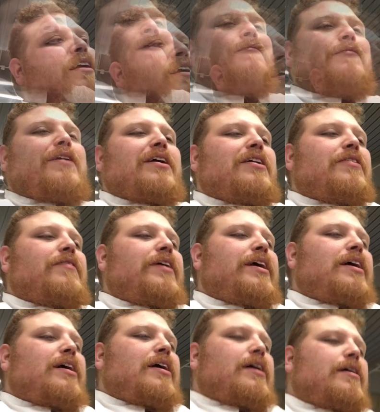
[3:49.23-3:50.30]
But
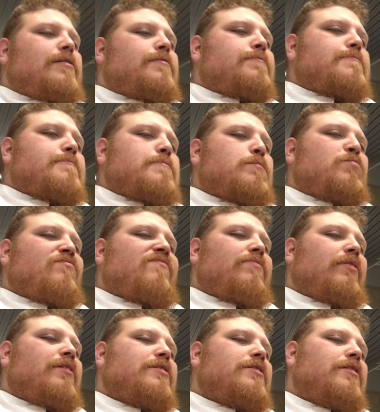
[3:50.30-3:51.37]
anyway,
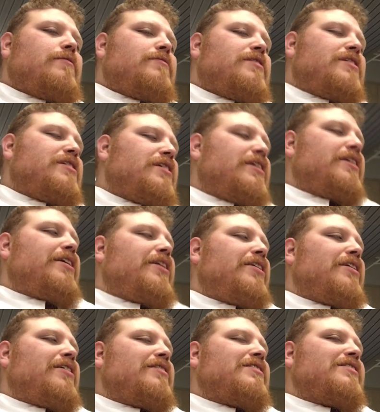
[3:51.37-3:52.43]
so just sitting here
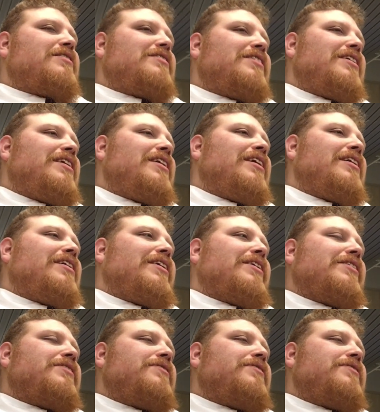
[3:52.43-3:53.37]
and I was just thinking, like,